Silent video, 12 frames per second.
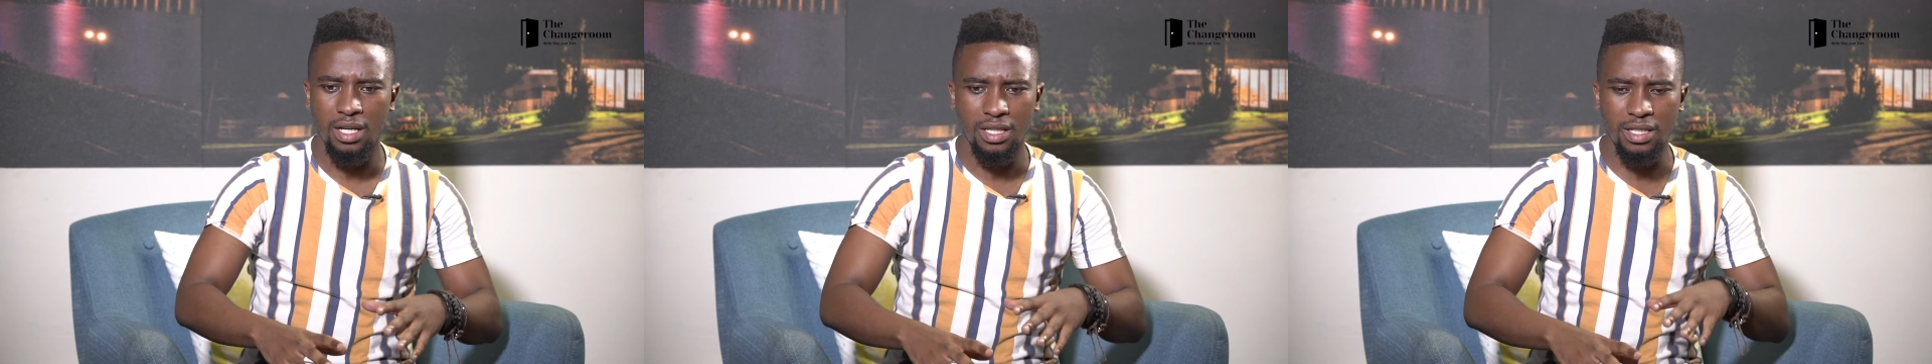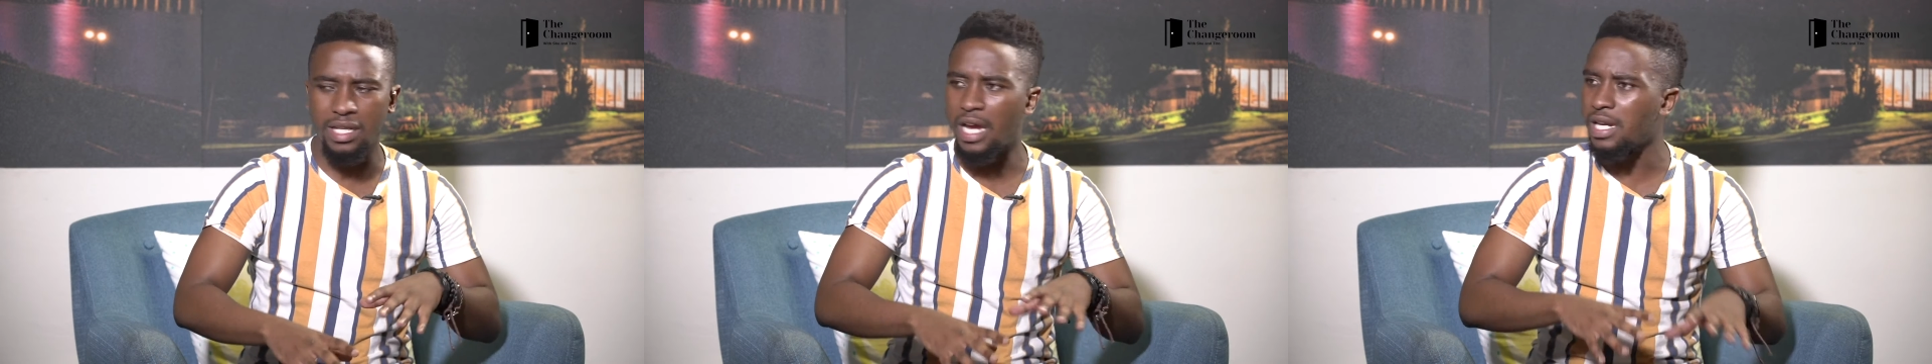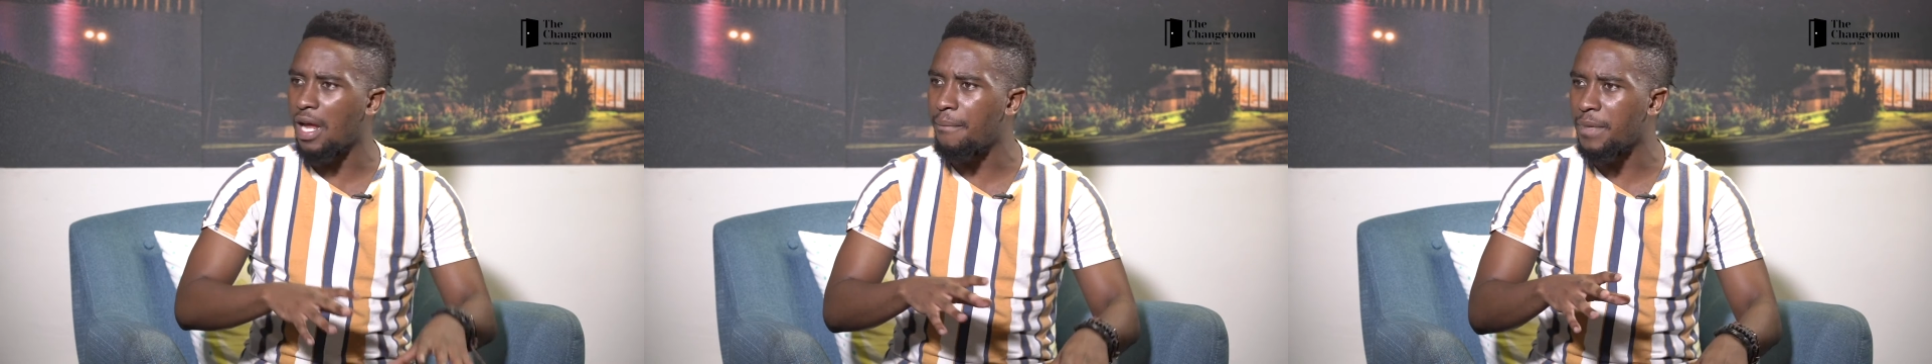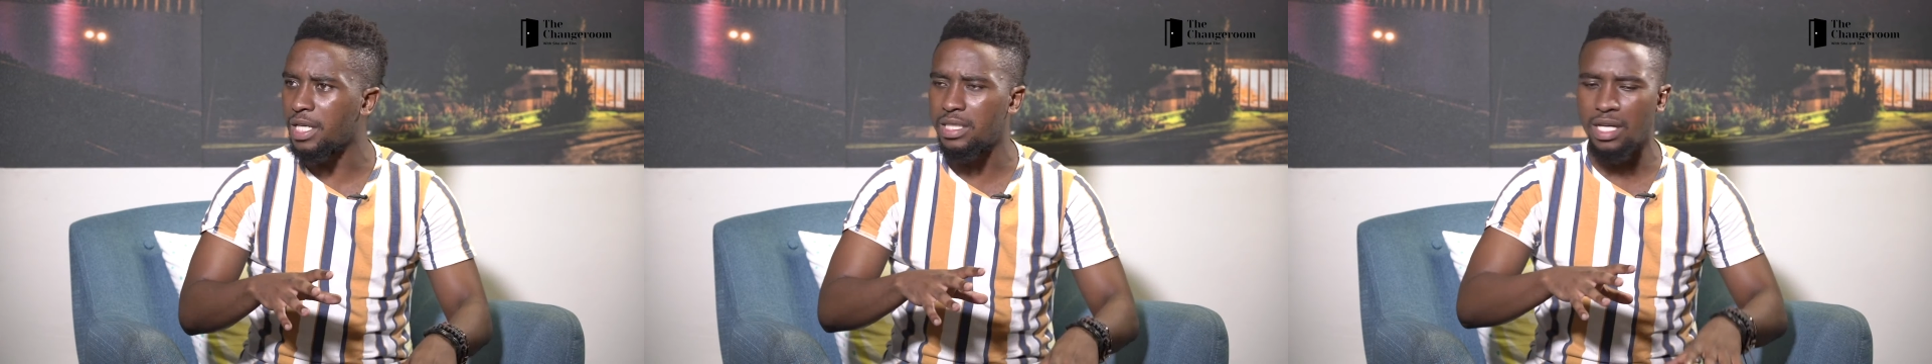the
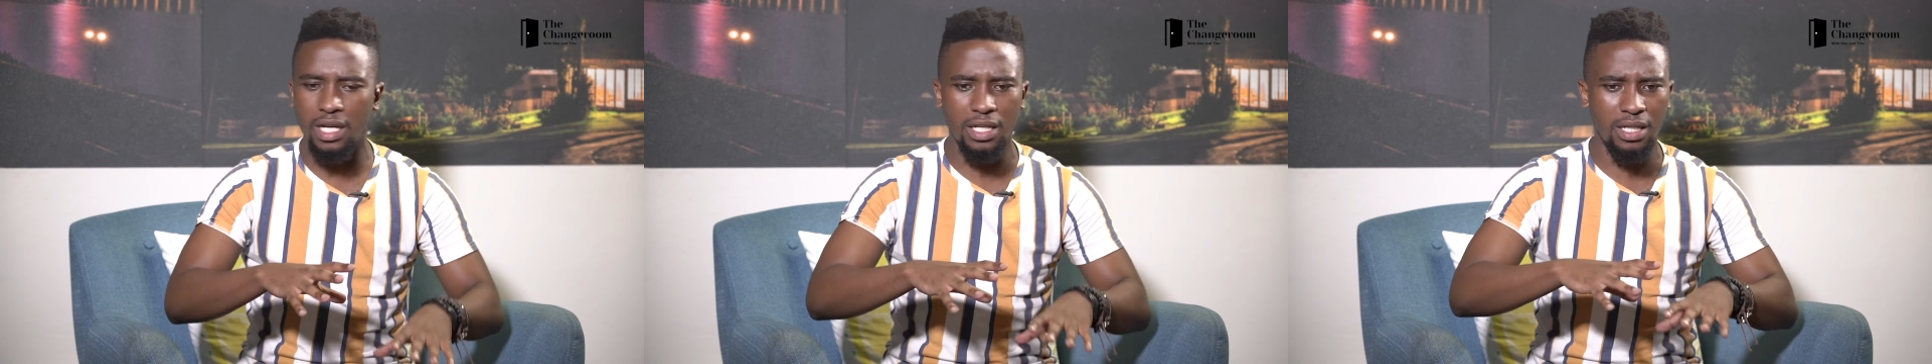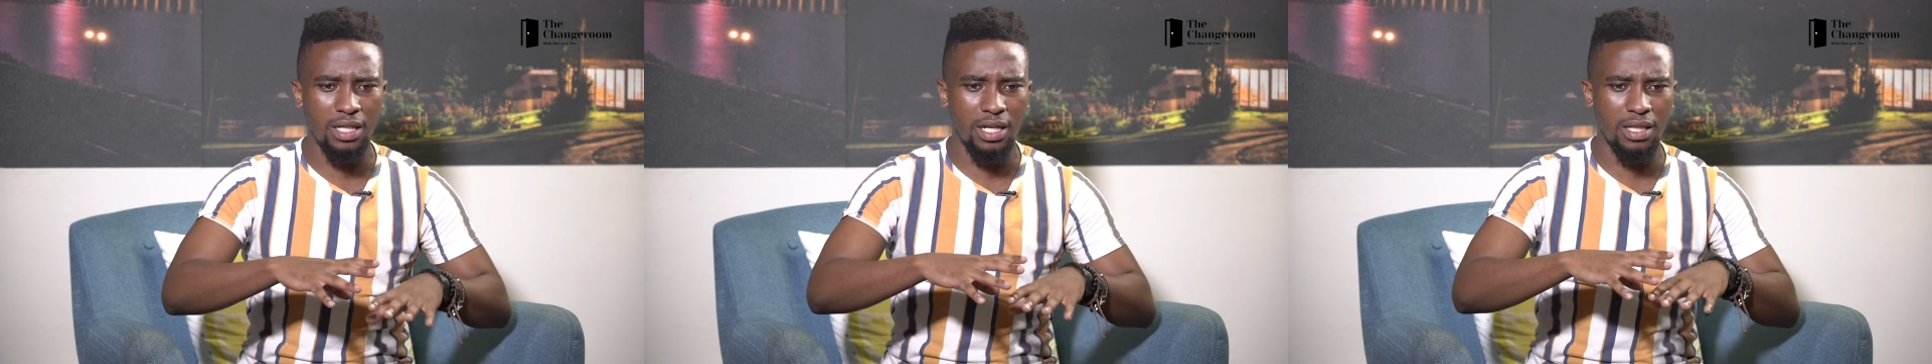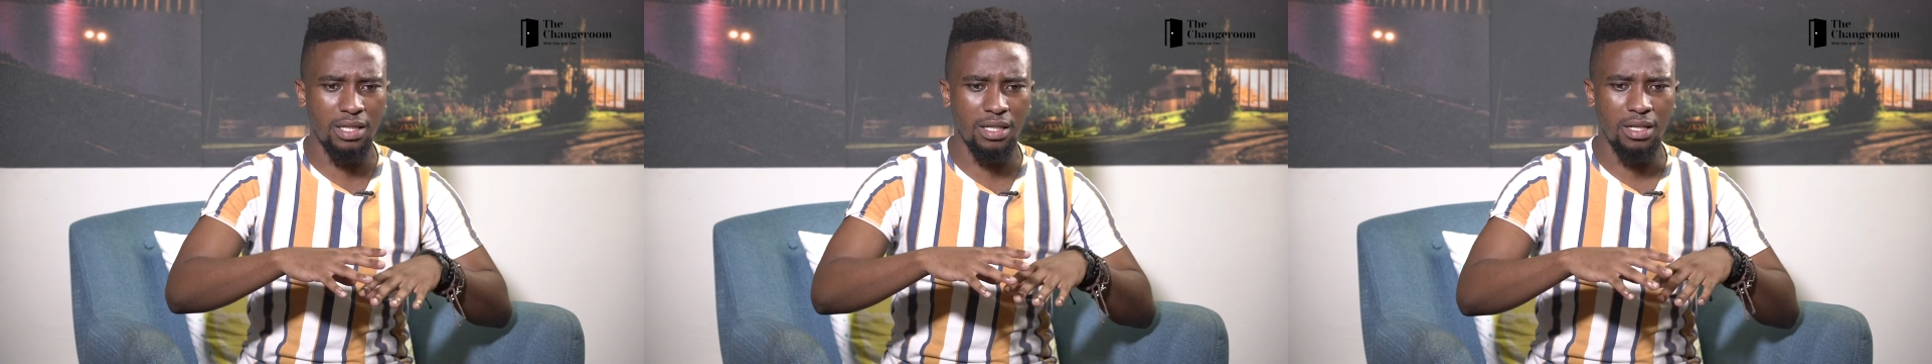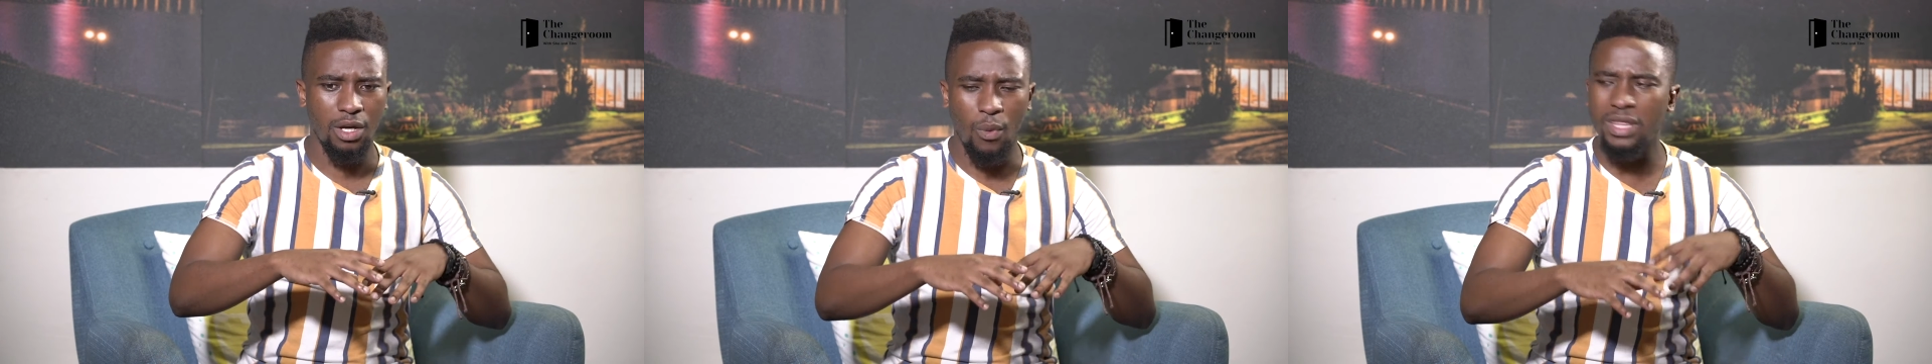dynamic and uh,
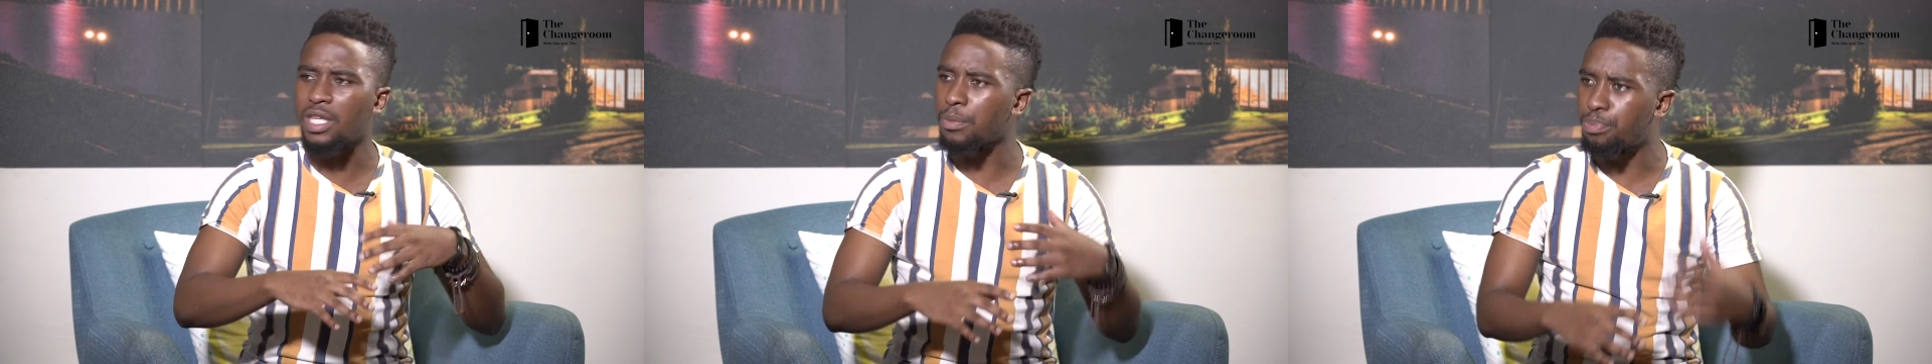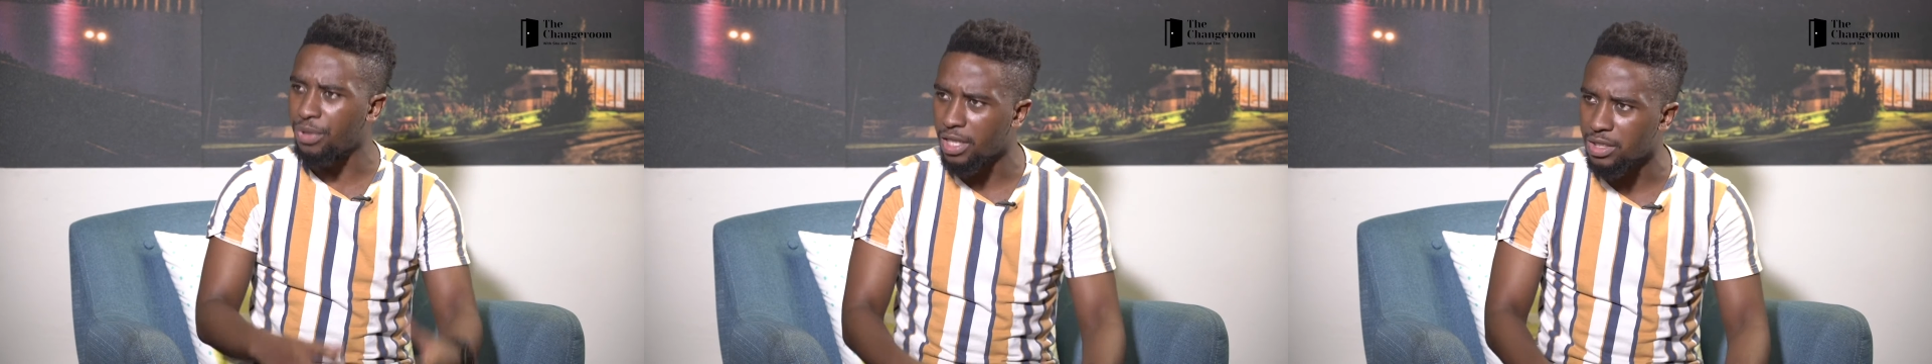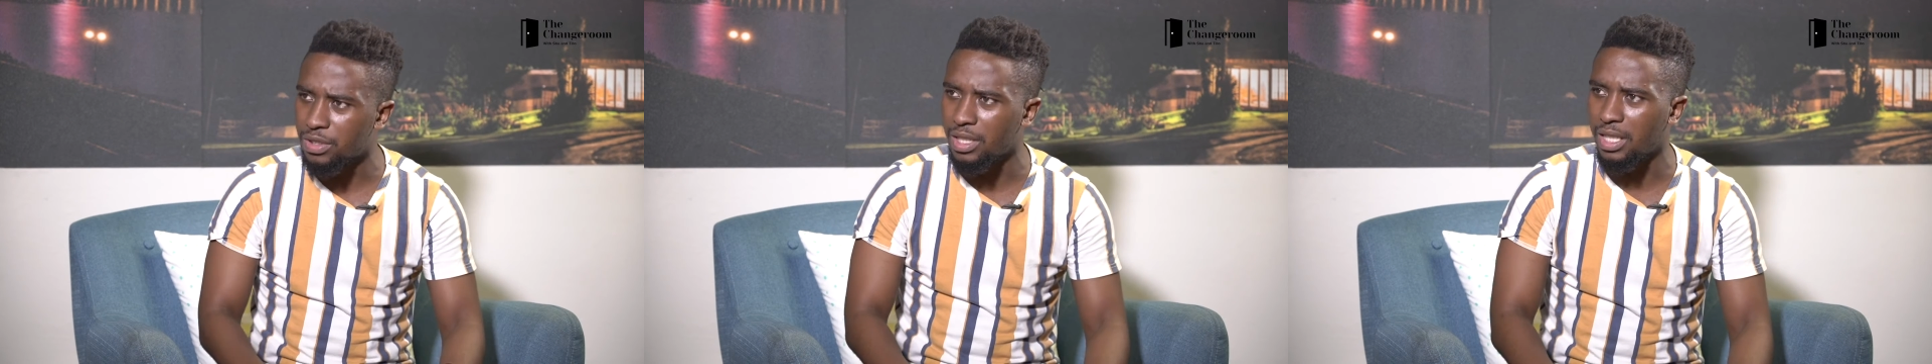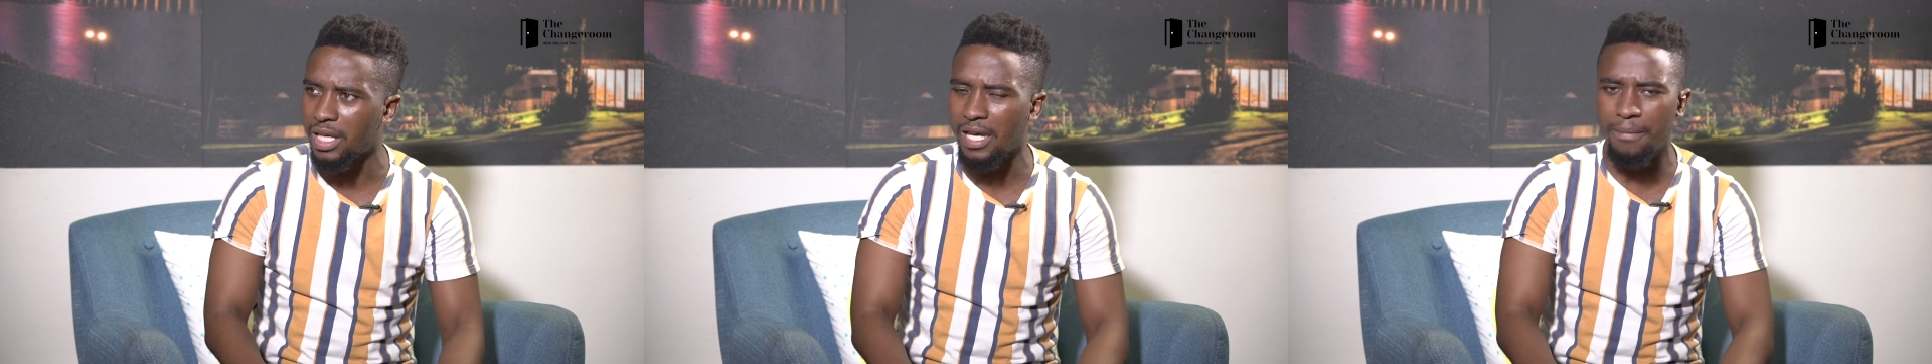the what they bring into
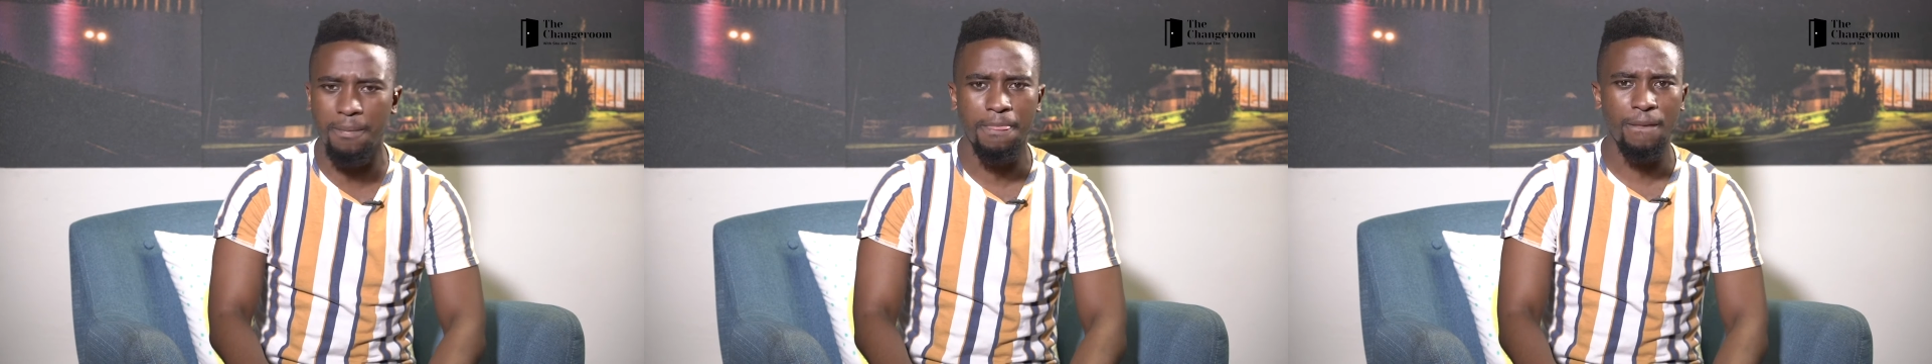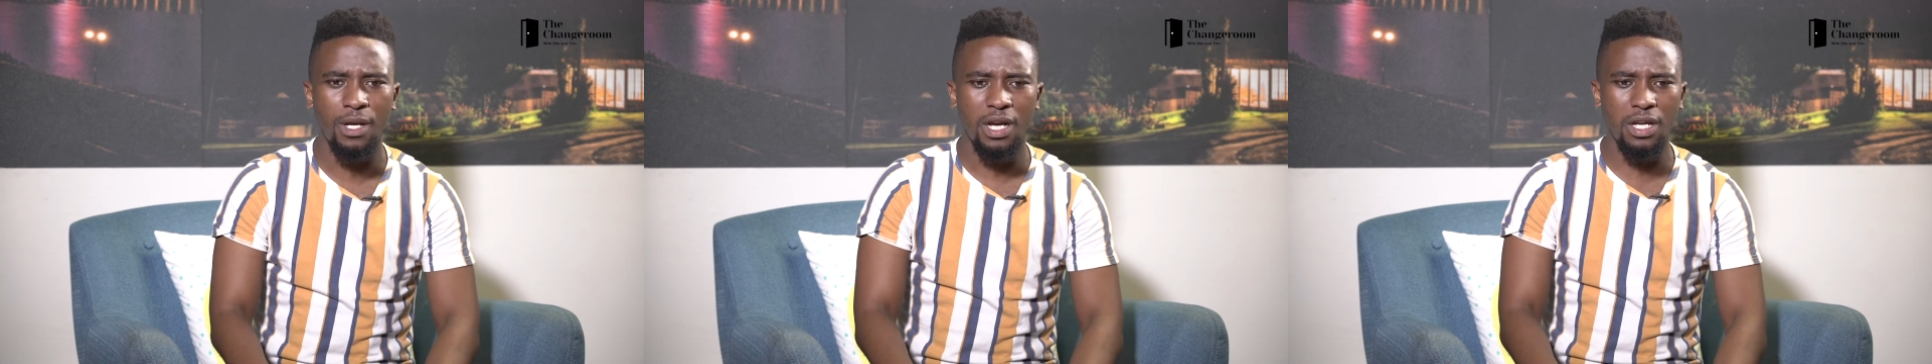the game